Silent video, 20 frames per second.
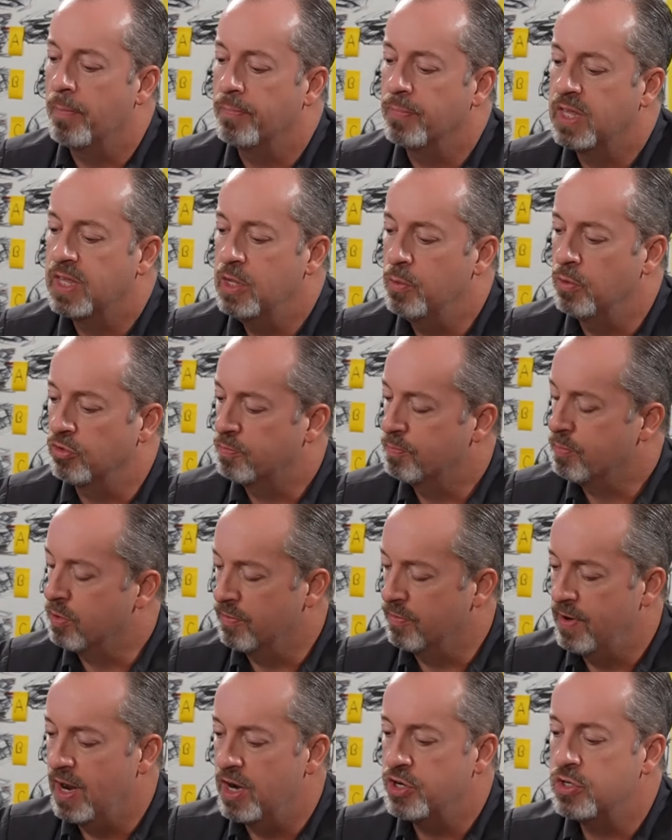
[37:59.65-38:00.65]
He was
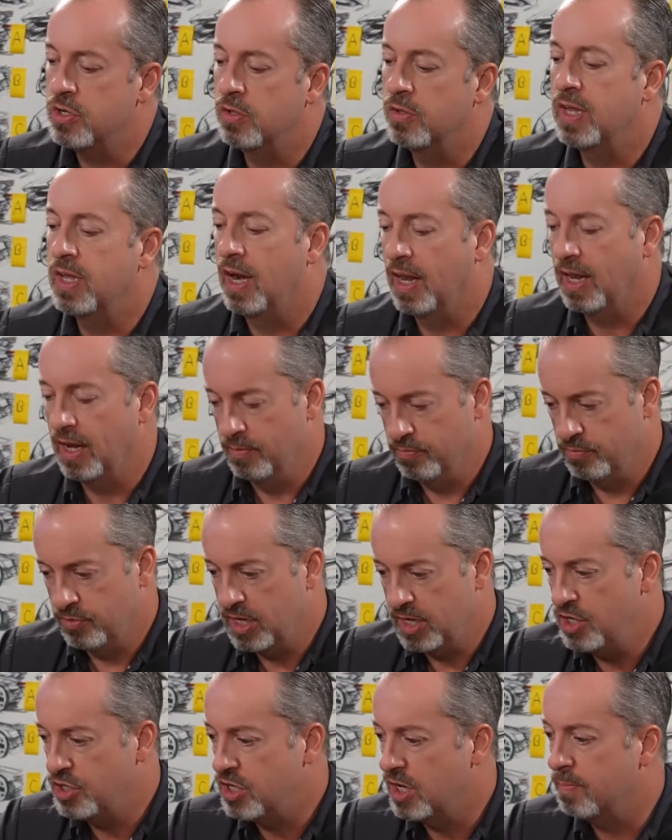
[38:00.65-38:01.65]
professional. And again,
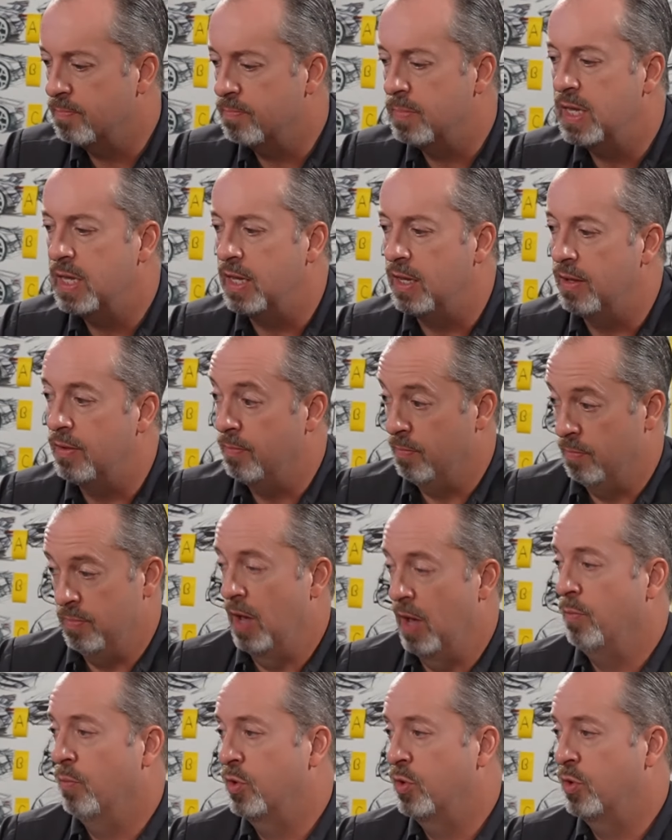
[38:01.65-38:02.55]
teaching me that,